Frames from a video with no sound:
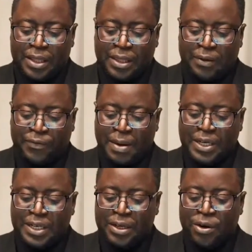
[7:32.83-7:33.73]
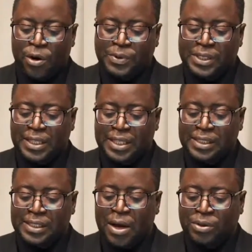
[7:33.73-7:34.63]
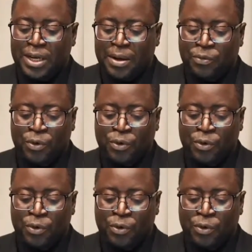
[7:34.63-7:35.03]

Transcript: The family hopes that this outcome